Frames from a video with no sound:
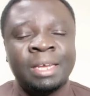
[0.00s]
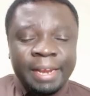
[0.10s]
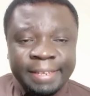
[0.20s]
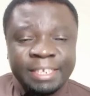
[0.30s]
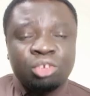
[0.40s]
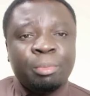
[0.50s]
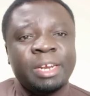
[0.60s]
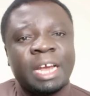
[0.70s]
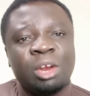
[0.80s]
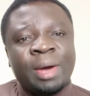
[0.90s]
Listen to
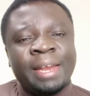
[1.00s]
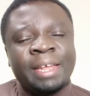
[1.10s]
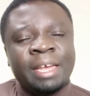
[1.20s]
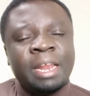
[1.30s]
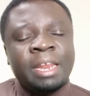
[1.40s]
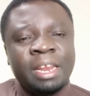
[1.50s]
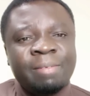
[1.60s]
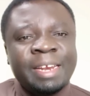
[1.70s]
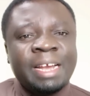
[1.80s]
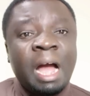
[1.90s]
Boni Khalwale
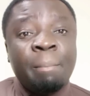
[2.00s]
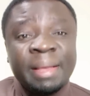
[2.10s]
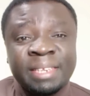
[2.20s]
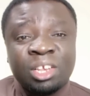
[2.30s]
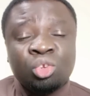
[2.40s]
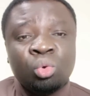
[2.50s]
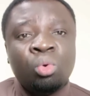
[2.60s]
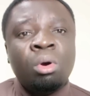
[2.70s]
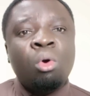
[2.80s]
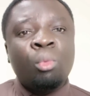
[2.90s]
delivering a message
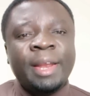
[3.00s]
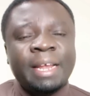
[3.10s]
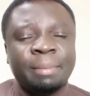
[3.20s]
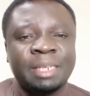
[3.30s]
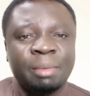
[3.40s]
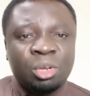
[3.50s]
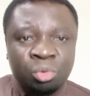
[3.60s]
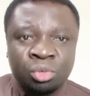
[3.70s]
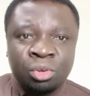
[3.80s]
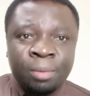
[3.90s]
to William Samoei
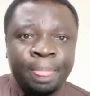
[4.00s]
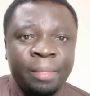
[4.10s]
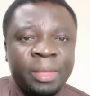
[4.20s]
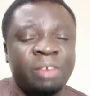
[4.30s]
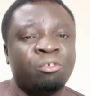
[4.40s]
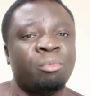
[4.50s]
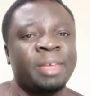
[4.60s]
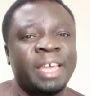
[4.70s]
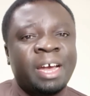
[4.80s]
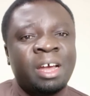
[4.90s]
Ruto. Then from
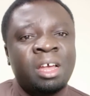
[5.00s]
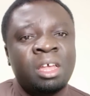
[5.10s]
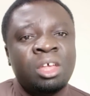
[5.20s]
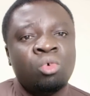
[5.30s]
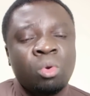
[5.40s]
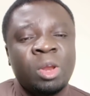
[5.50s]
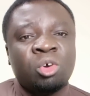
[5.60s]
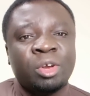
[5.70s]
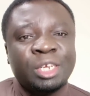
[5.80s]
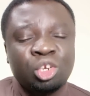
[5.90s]
here, we will
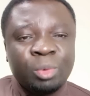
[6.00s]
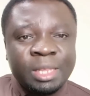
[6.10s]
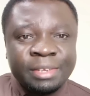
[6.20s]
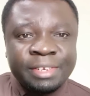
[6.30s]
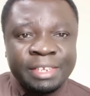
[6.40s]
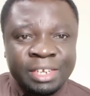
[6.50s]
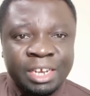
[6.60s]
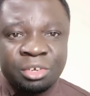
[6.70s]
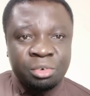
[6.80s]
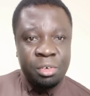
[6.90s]
continue with this
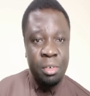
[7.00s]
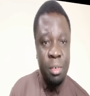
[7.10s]
discussion.